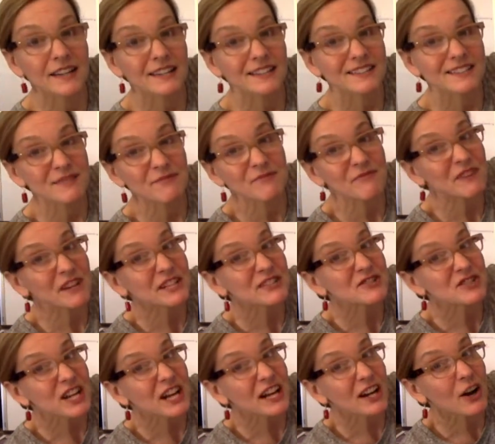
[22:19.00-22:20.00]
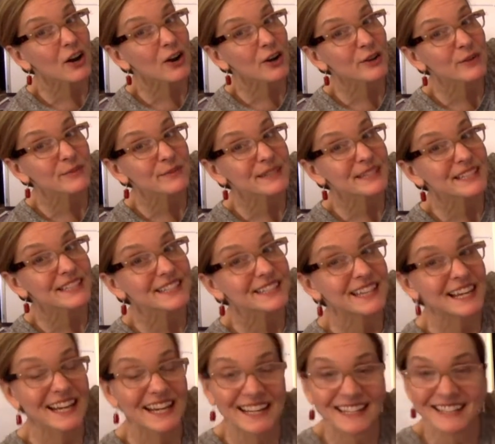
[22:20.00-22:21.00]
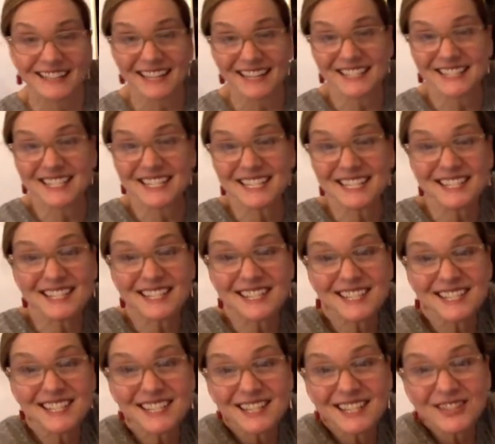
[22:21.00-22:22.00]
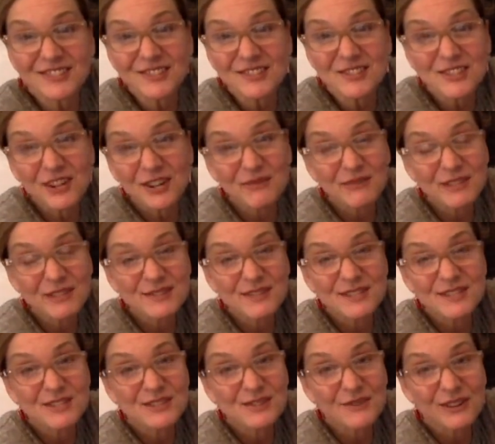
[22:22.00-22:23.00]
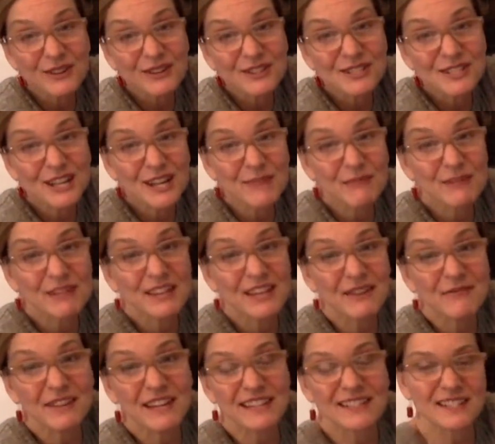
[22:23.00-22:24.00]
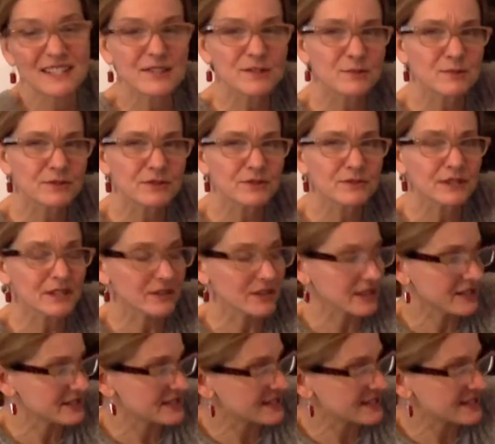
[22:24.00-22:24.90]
Some fun Jack Hartman and that Seasons of the Year song we used to do all the time. We love that since we're doing a lot of